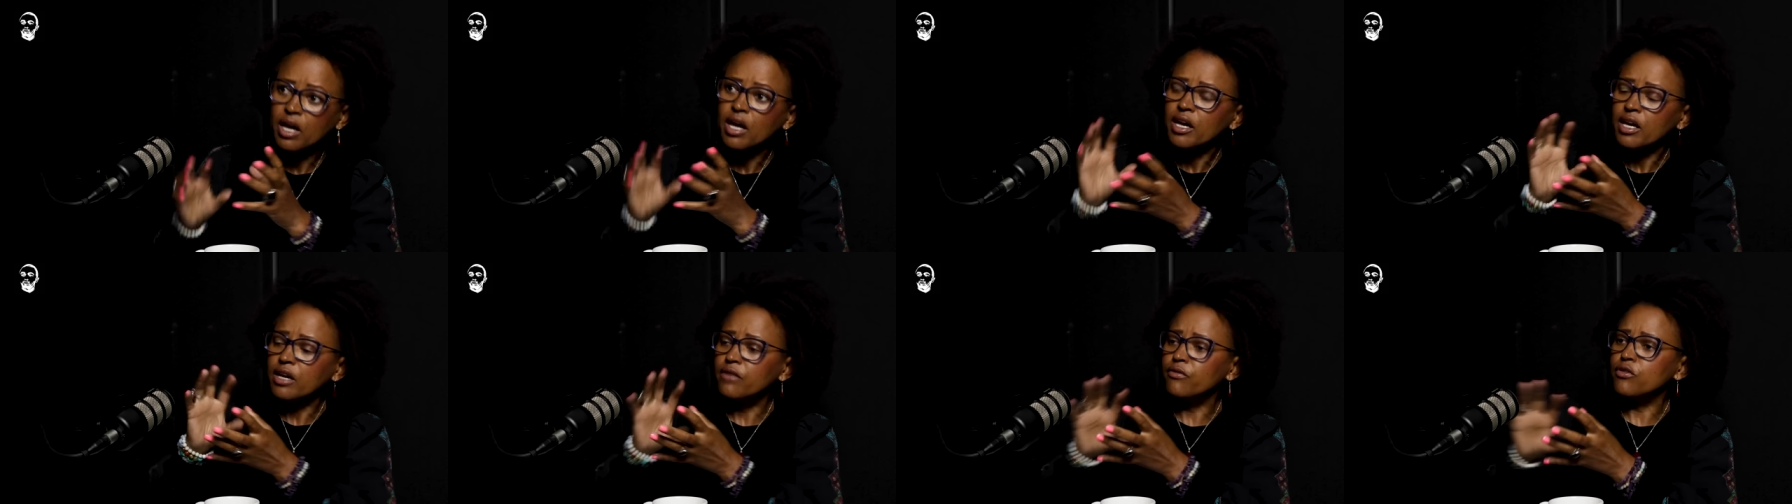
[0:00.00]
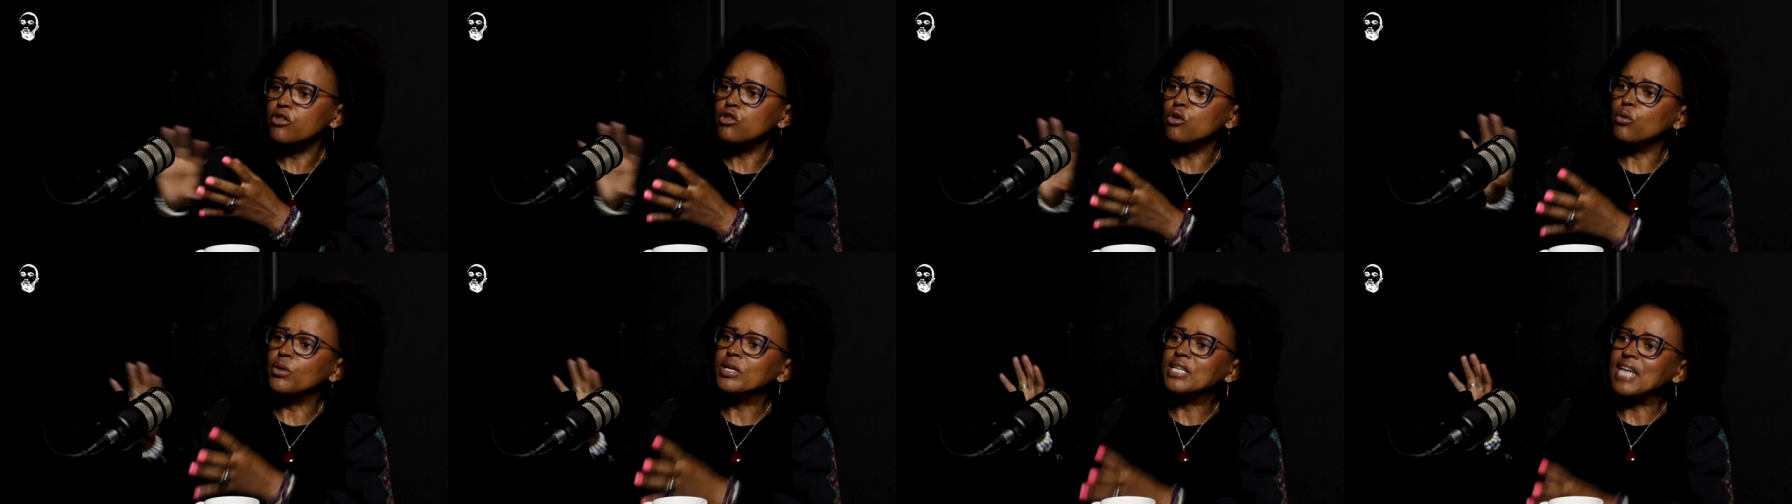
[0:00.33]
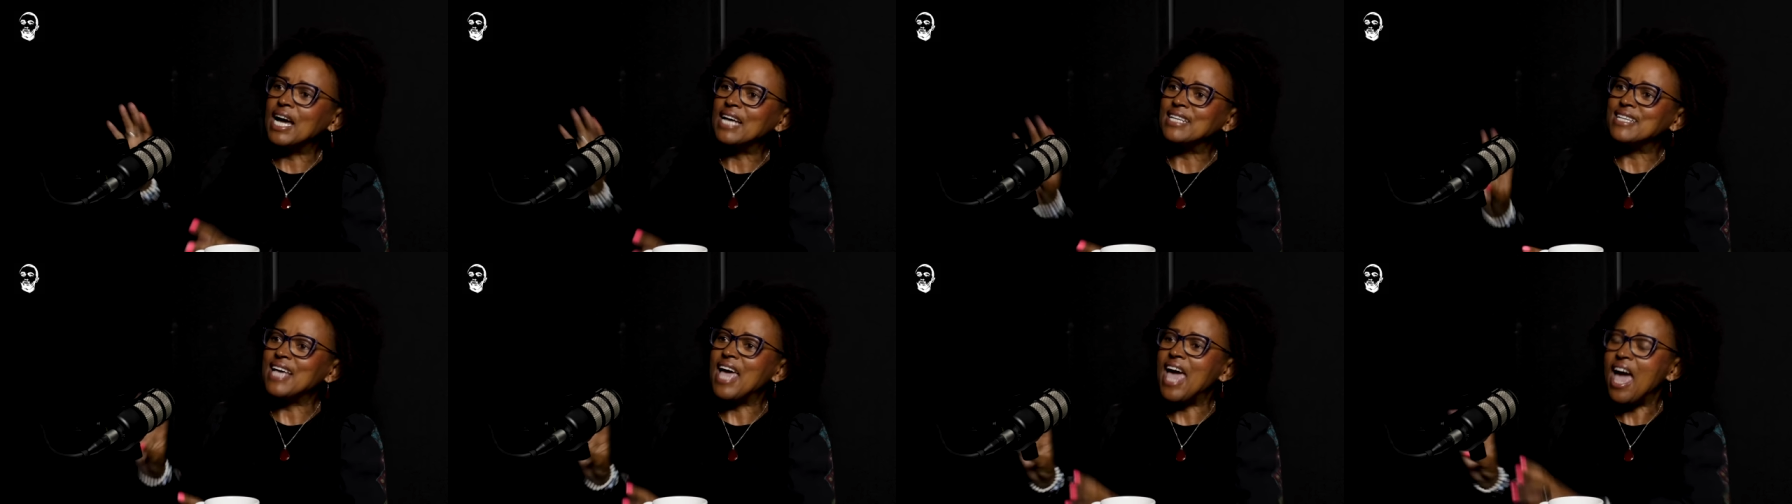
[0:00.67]
even though it
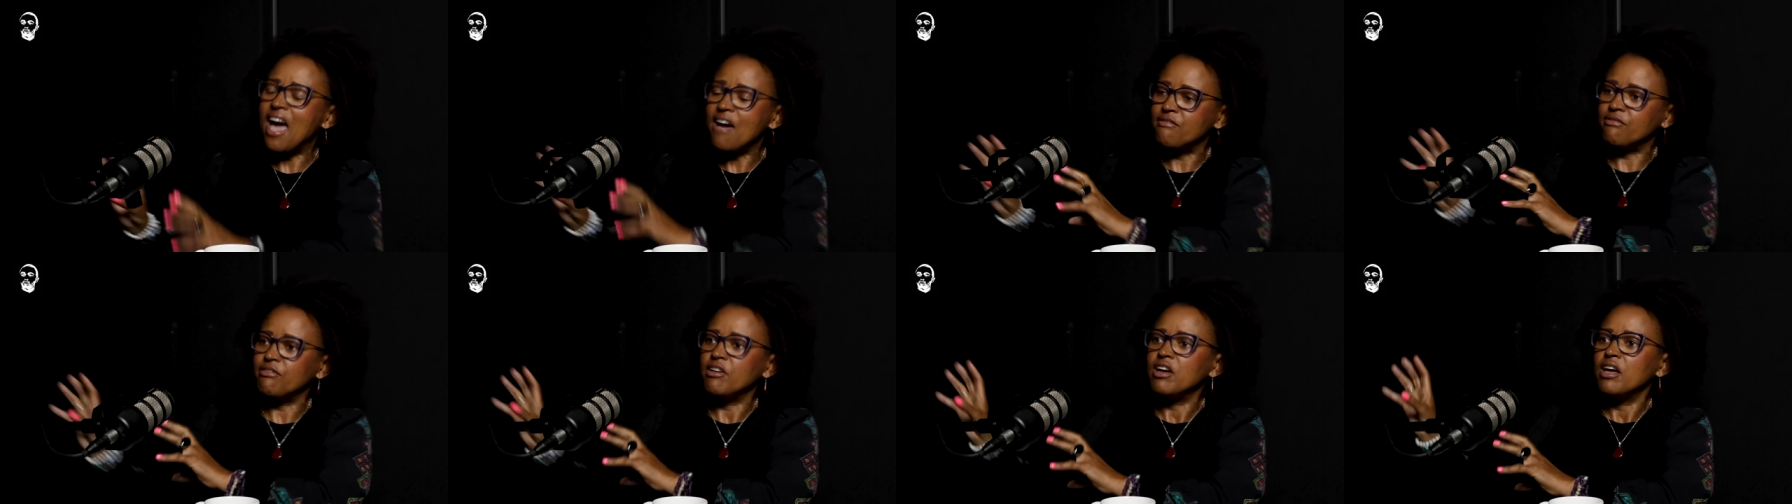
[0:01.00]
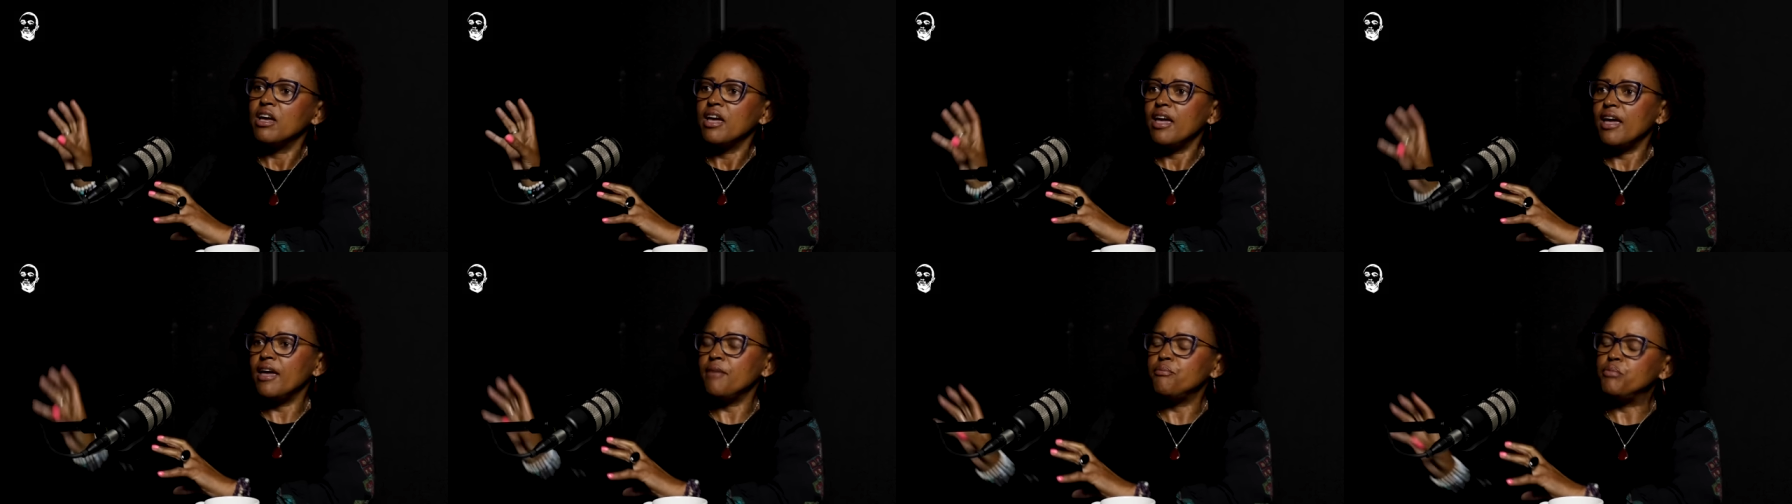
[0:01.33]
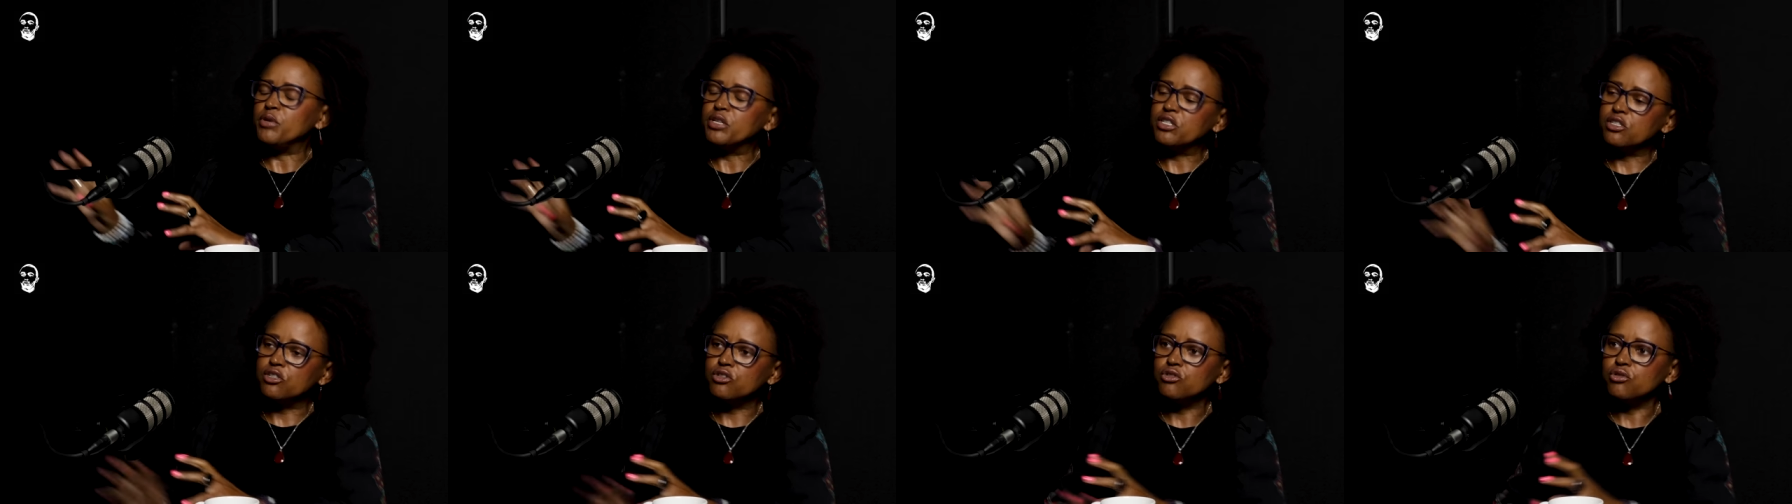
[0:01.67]
does have a
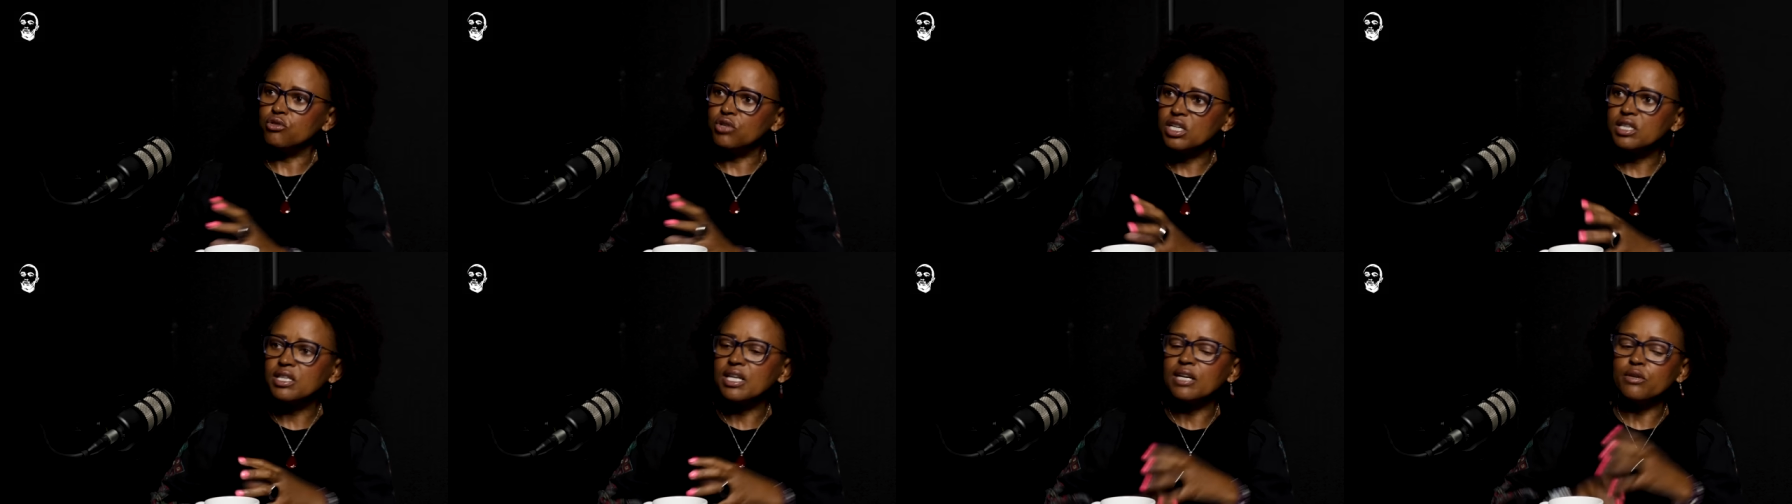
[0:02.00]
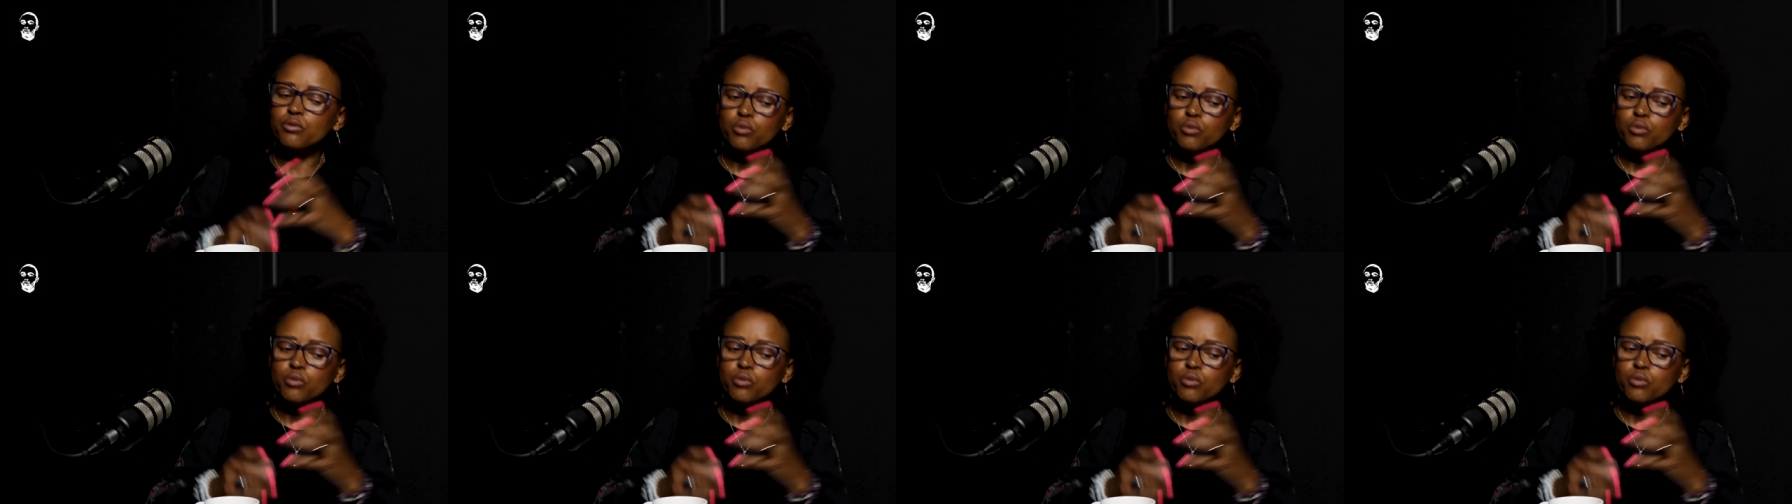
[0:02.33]
business unit that